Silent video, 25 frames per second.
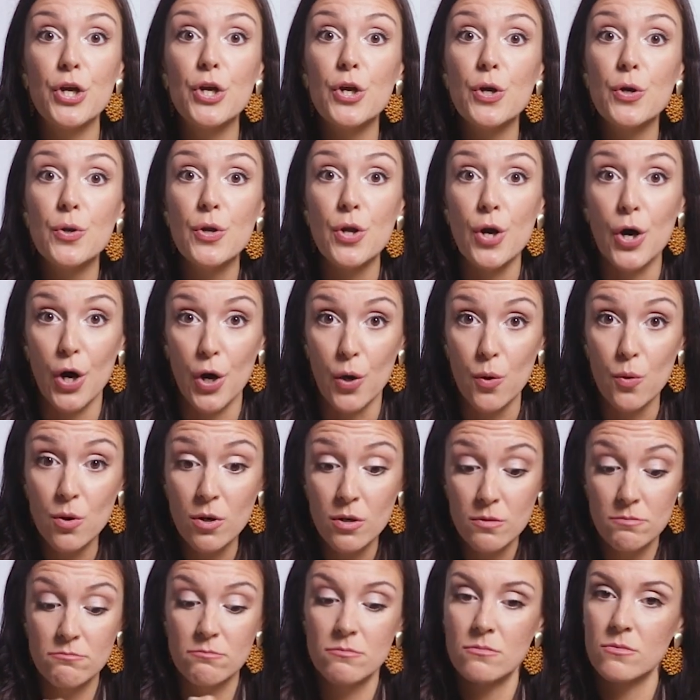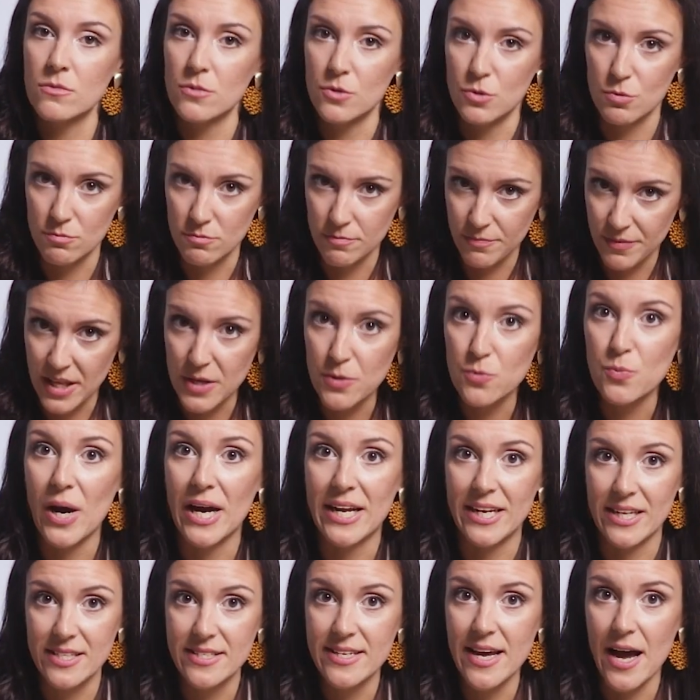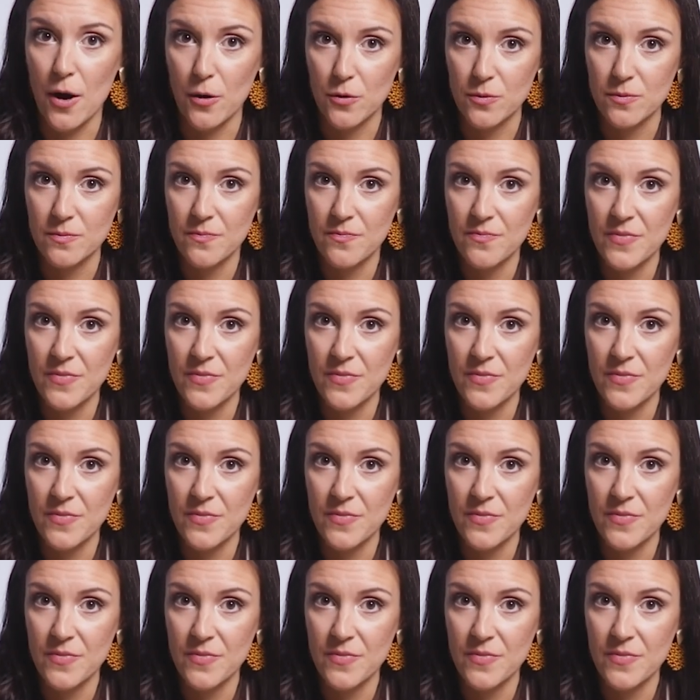you know, then write it down.